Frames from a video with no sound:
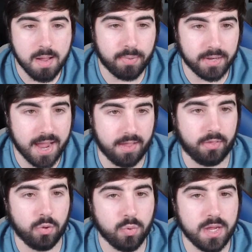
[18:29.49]
But yeah,
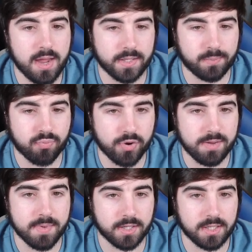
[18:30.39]
Lugia is
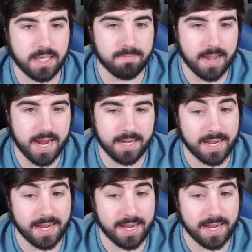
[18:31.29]
pretty much the main,